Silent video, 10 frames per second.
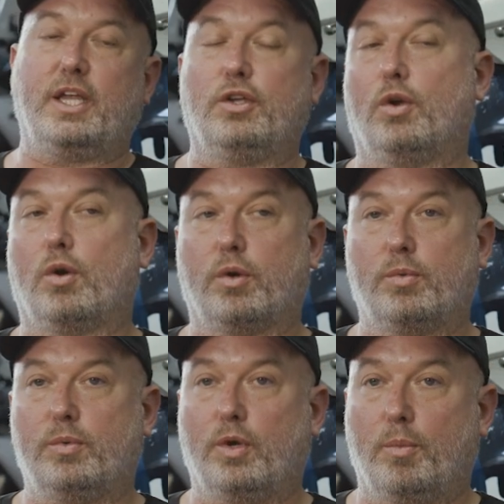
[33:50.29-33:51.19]
that
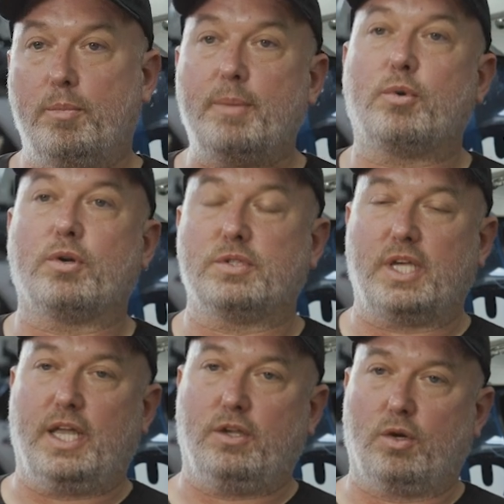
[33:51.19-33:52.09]
your members
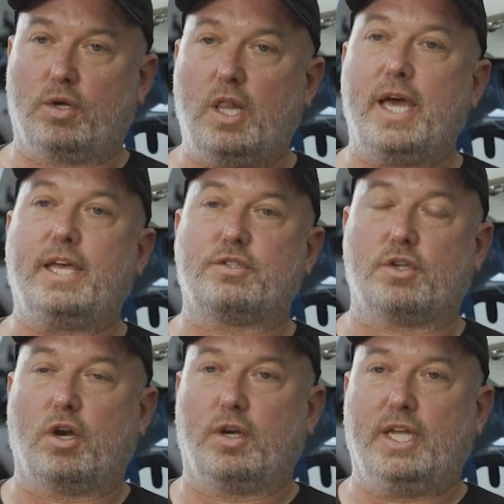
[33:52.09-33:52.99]
and your clients
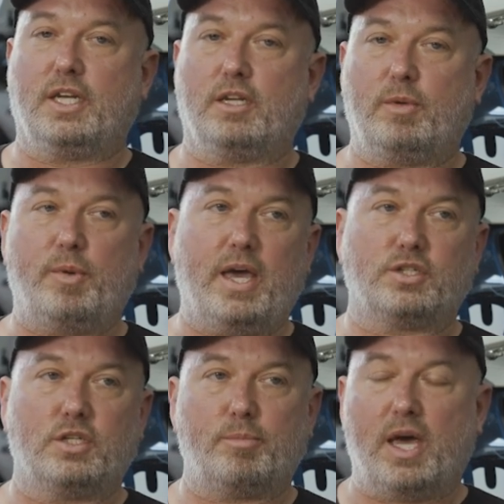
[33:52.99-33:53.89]
are getting to be
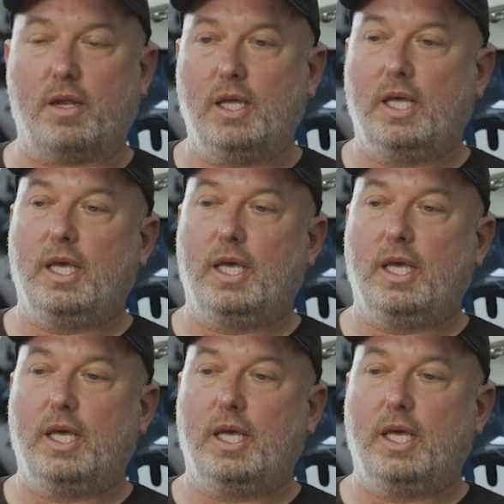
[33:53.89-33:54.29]
passionate about,